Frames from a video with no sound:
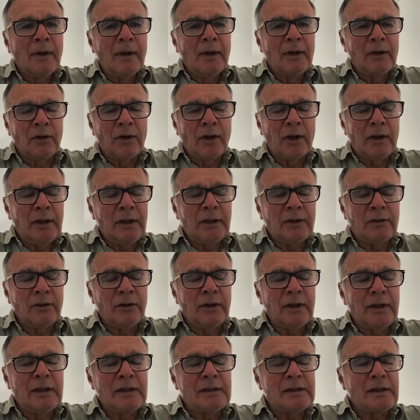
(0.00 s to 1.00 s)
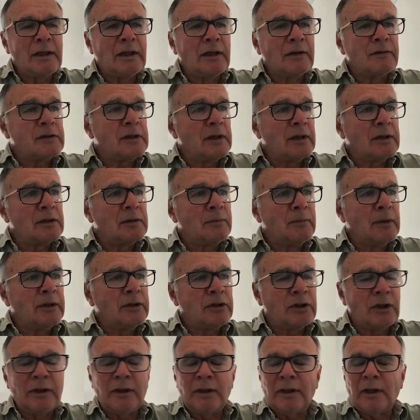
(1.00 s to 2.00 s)
You know, he could easily have said to me,
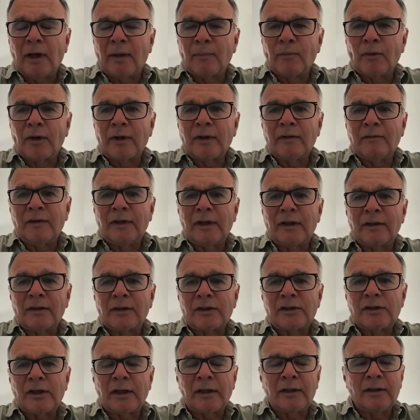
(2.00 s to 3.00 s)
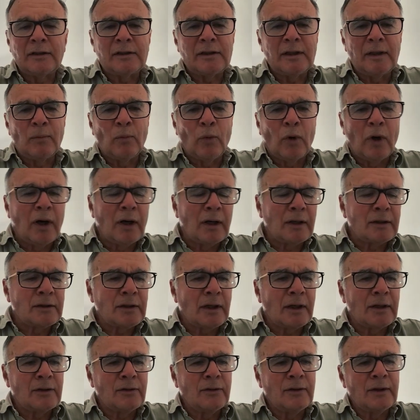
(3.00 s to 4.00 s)
gee, I'm not even in the second team. Why aren't
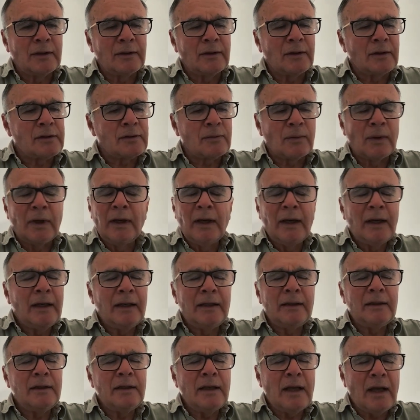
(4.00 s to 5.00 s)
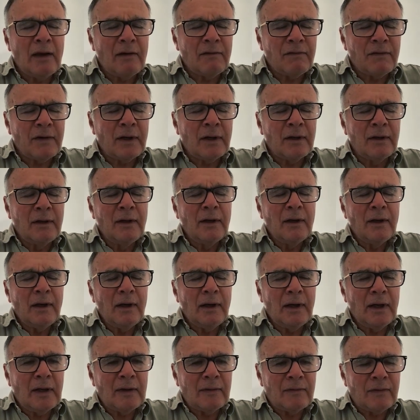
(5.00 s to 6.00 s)
I doing this? He never,
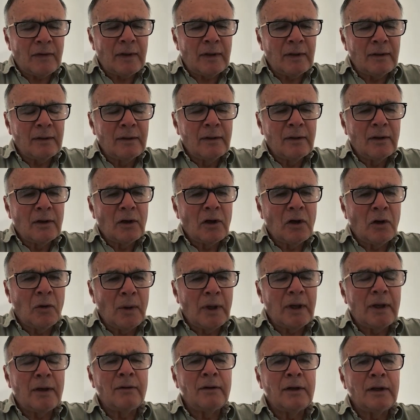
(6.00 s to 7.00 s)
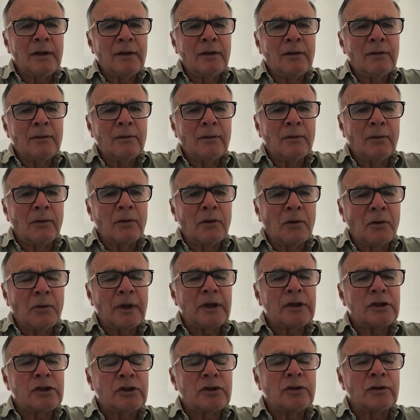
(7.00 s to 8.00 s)
ever queried or
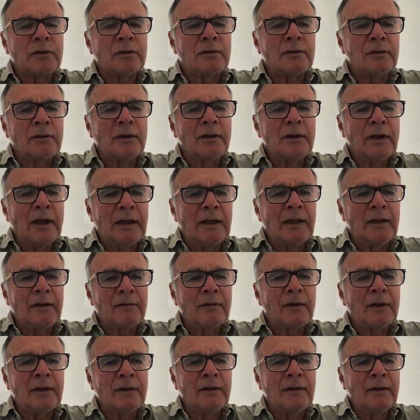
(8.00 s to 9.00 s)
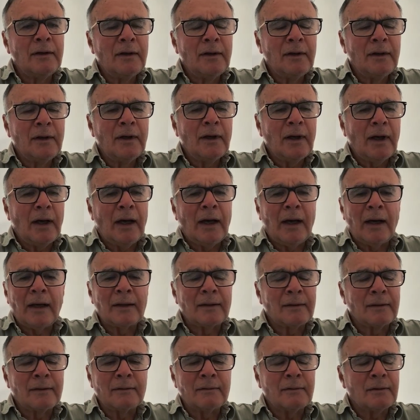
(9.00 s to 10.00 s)
questioned anything,
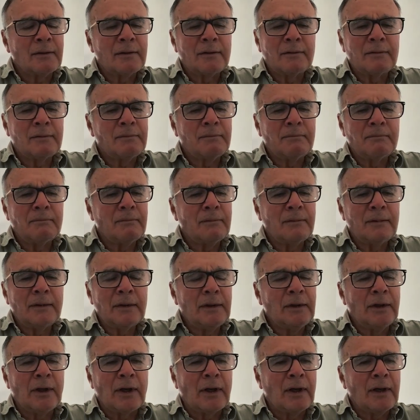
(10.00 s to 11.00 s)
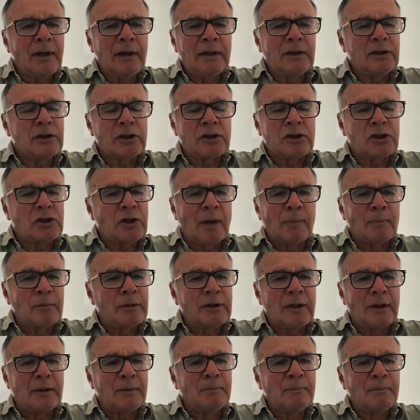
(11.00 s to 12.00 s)
and you know, he just
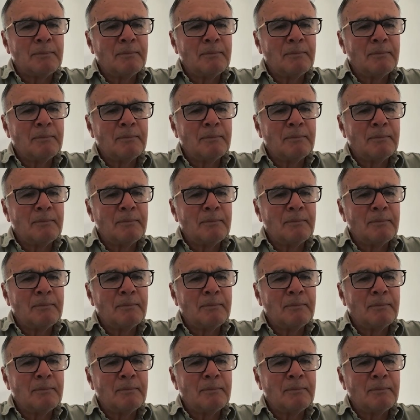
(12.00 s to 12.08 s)
jumped in.